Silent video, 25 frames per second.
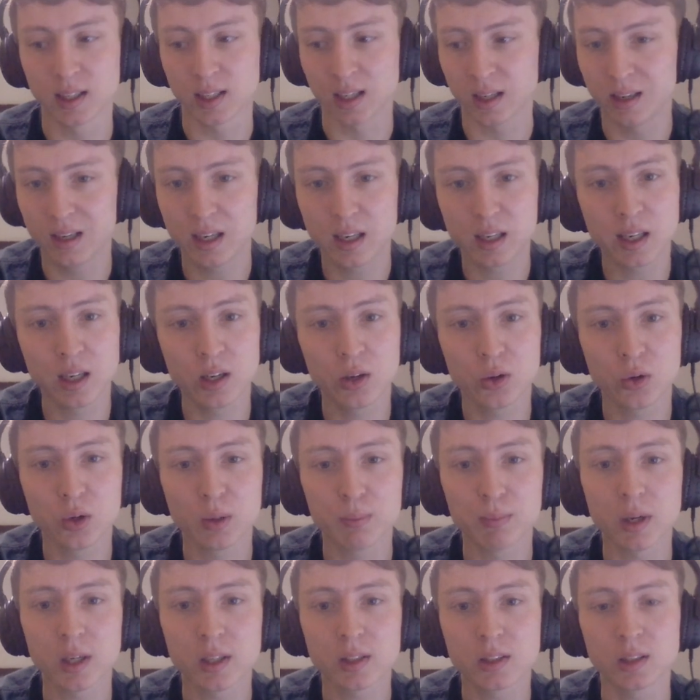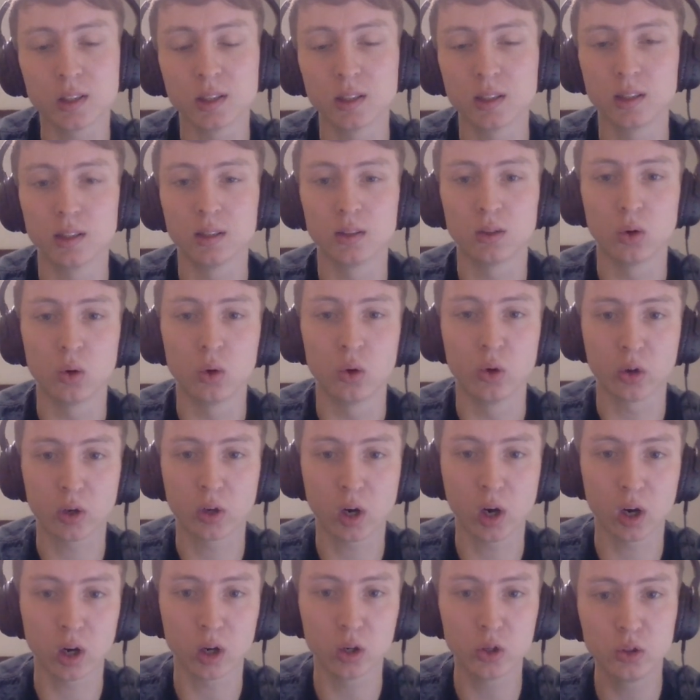clicking on a button or
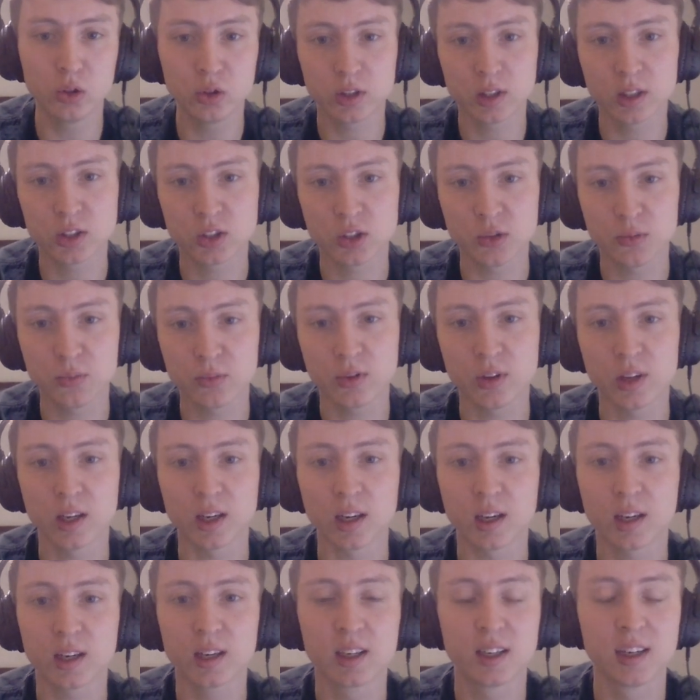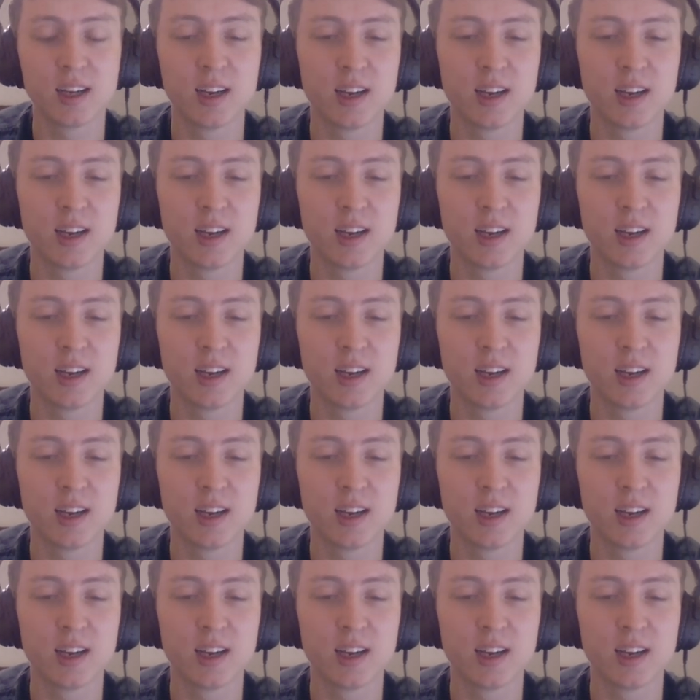closing something,